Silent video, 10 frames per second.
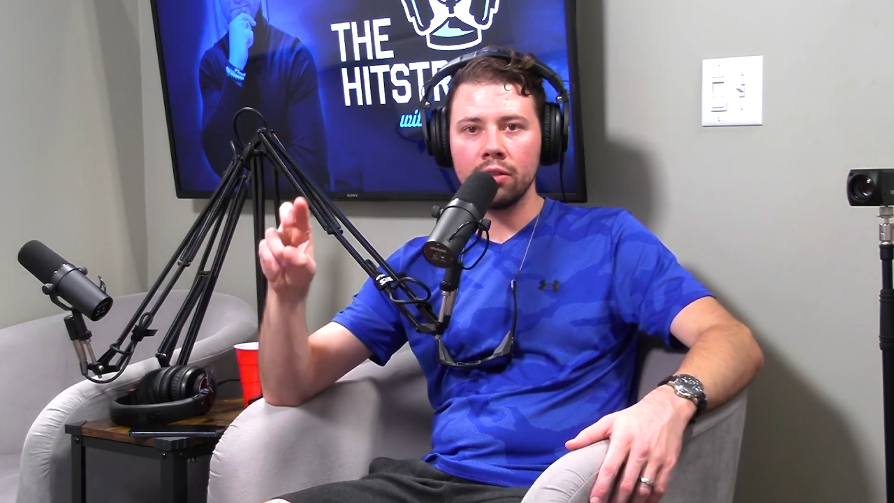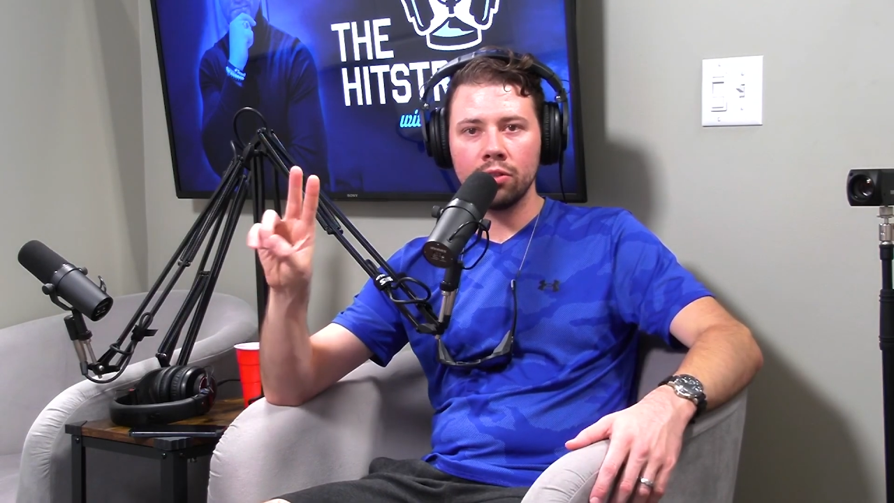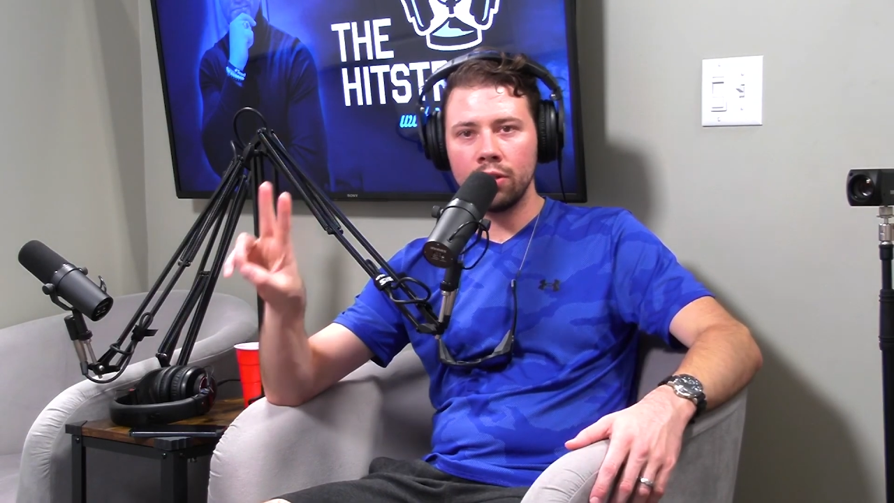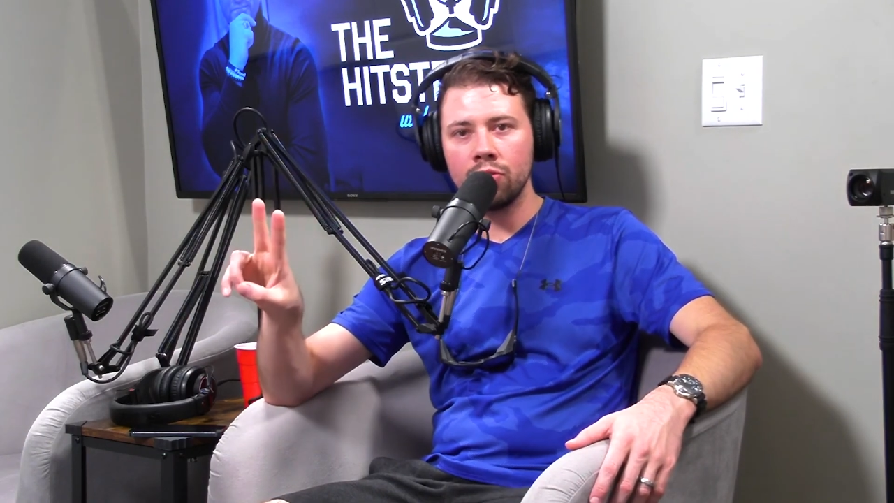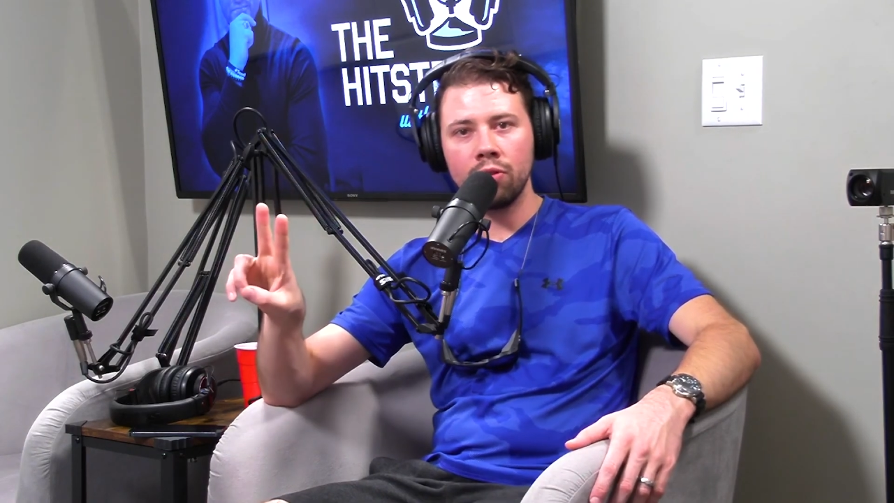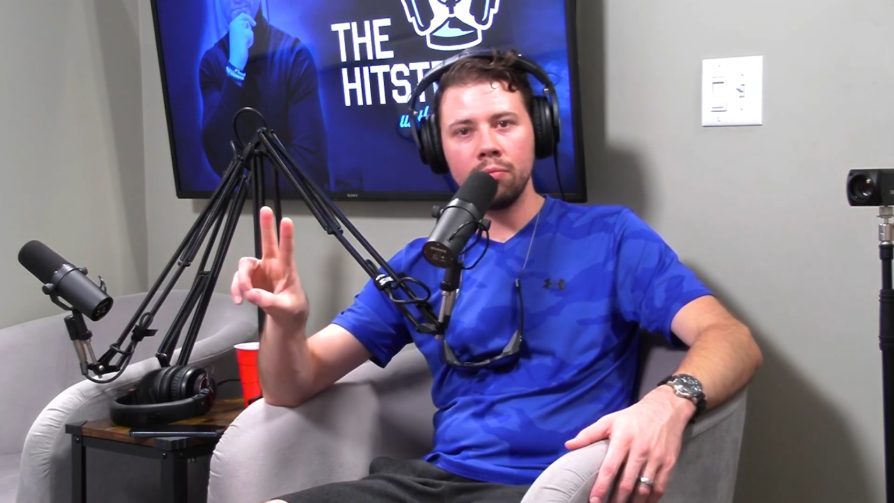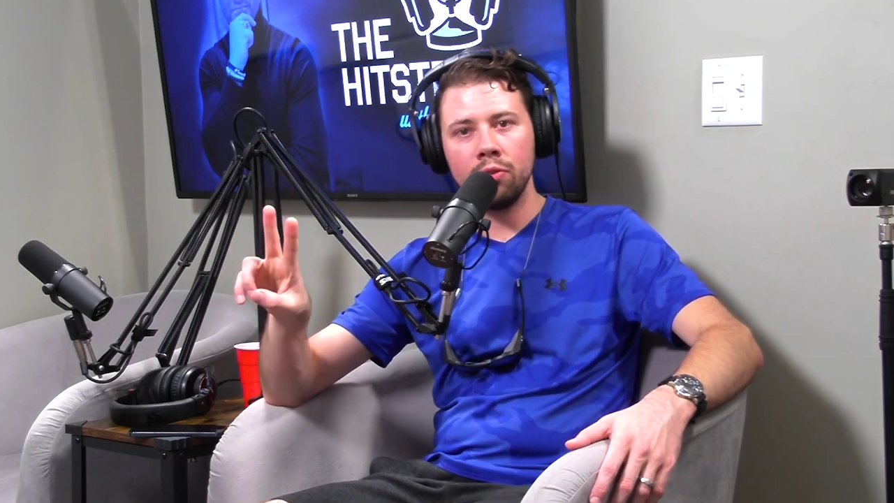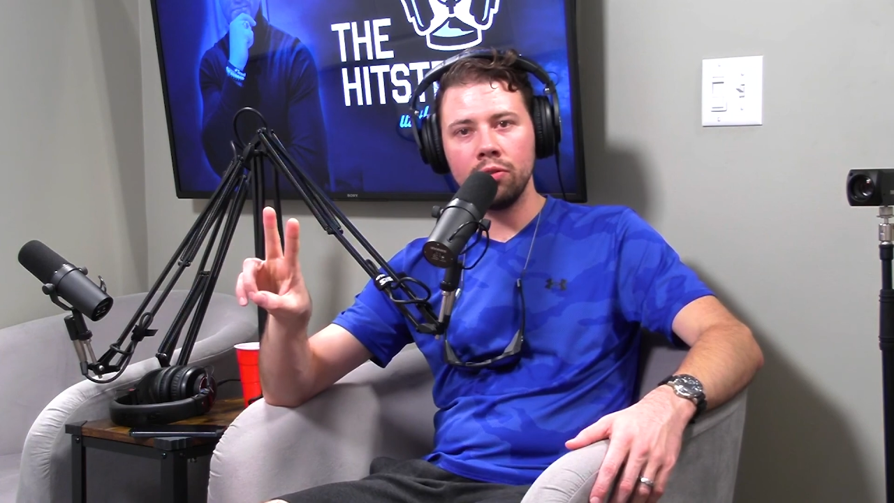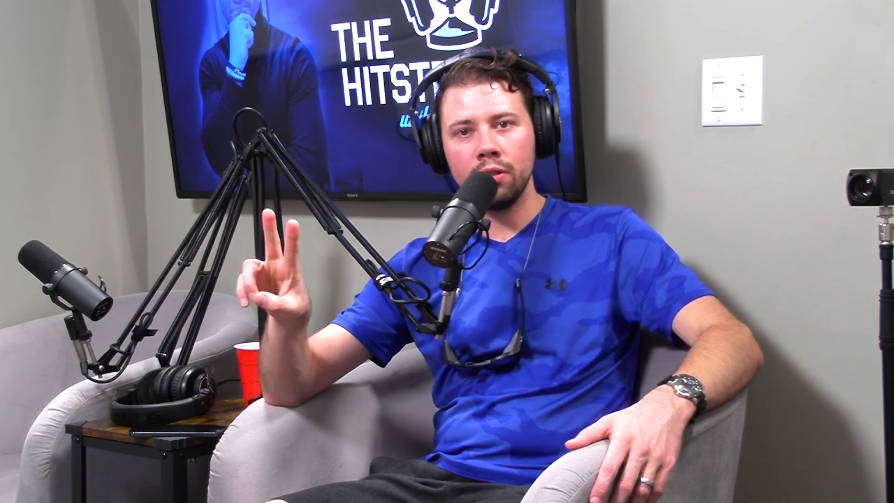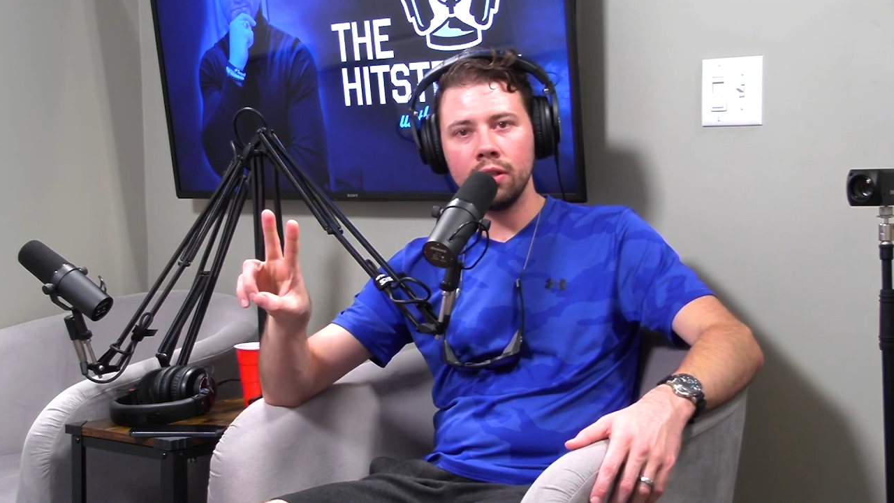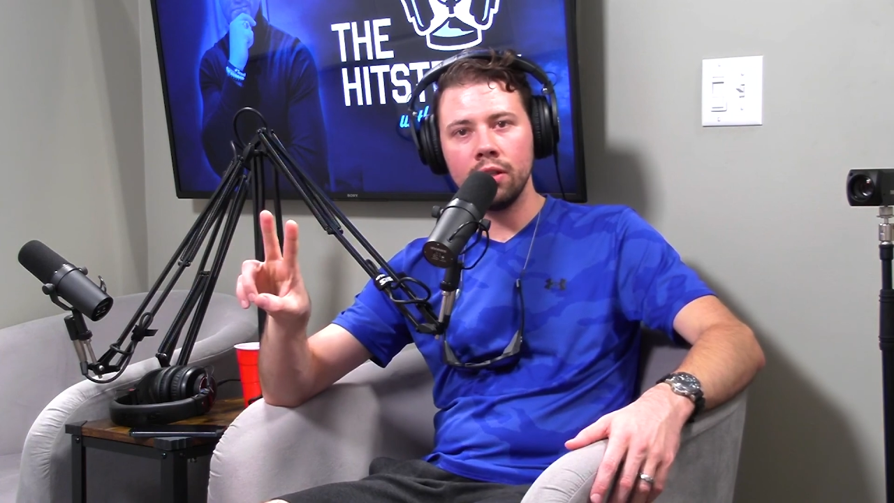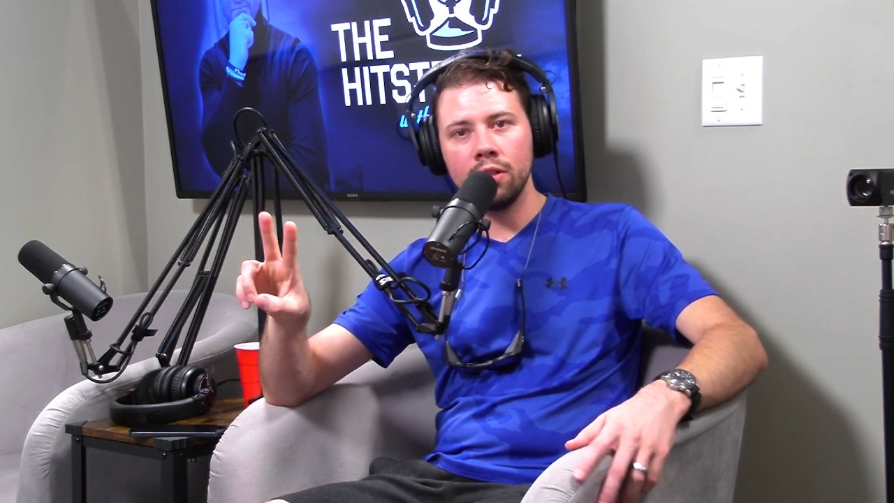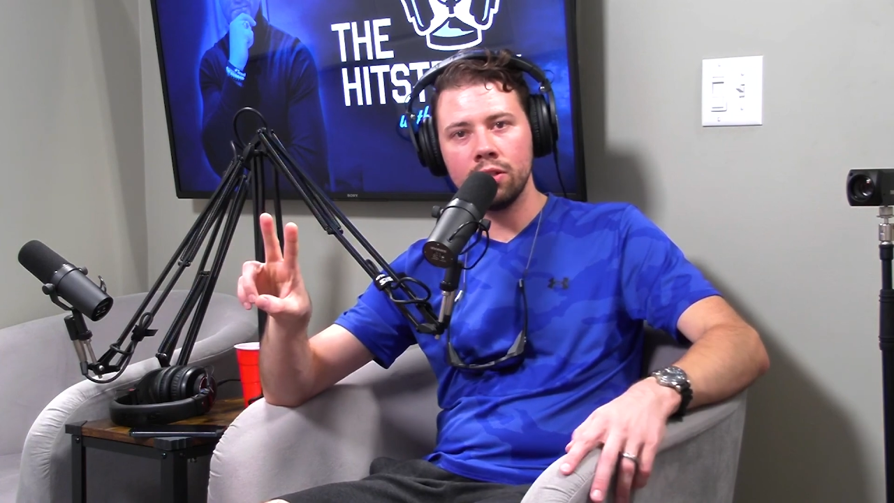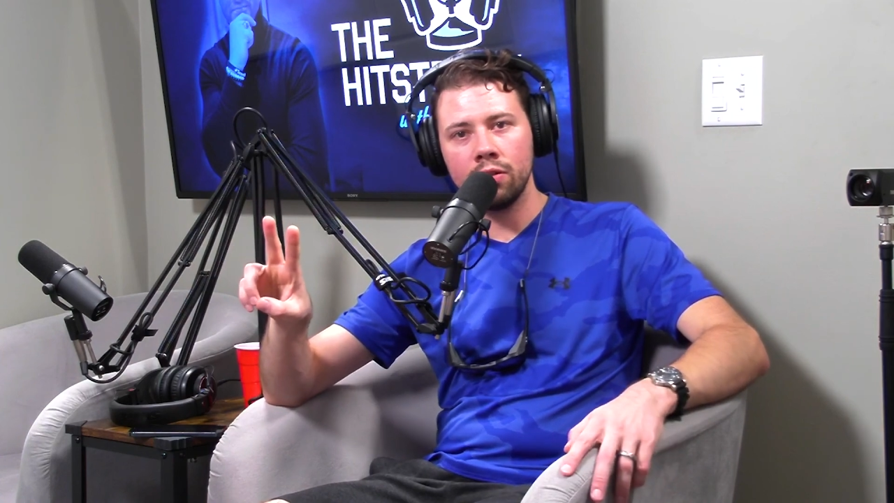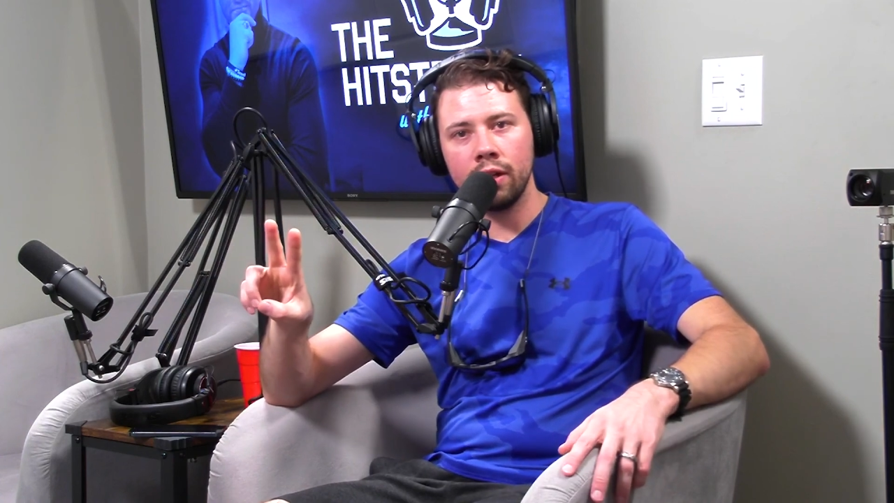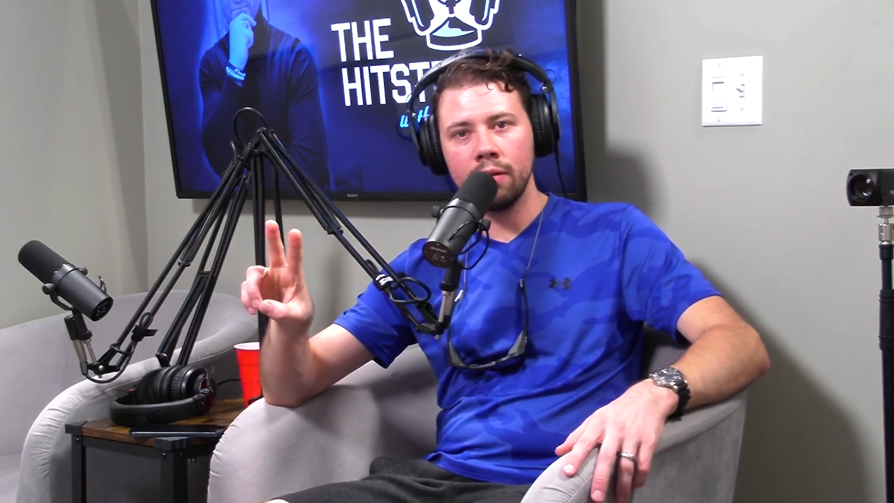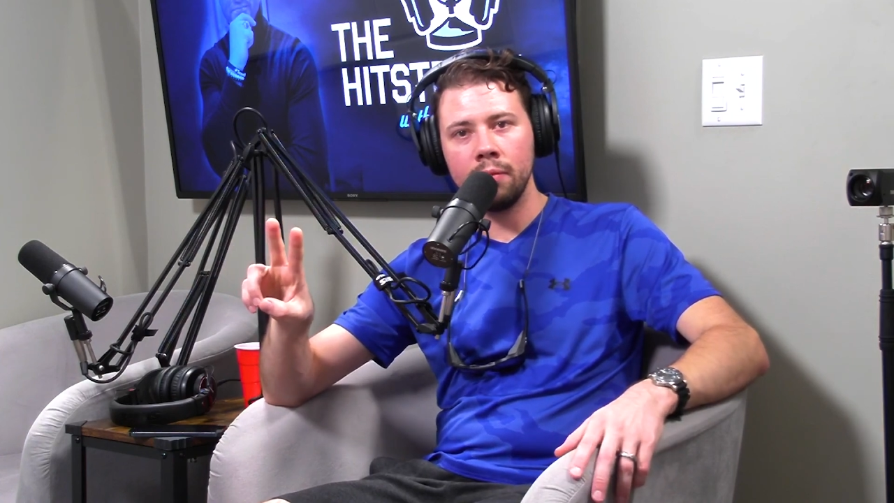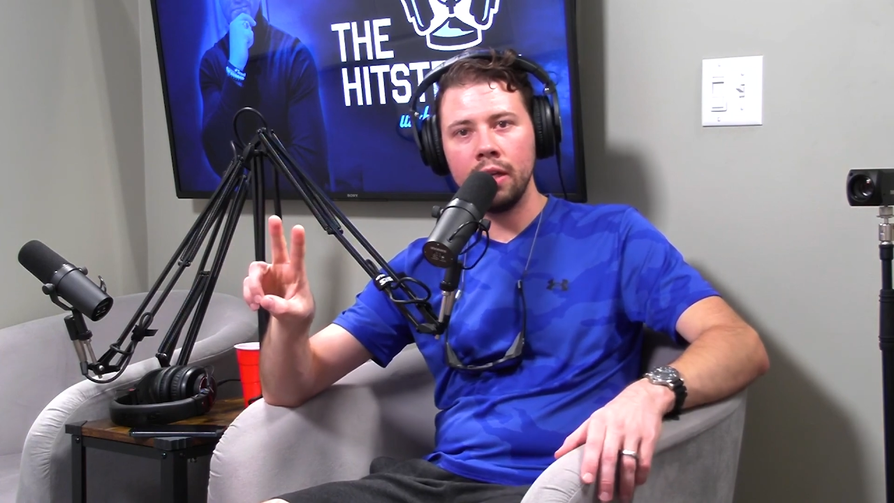Chris Remboldt on Instagram.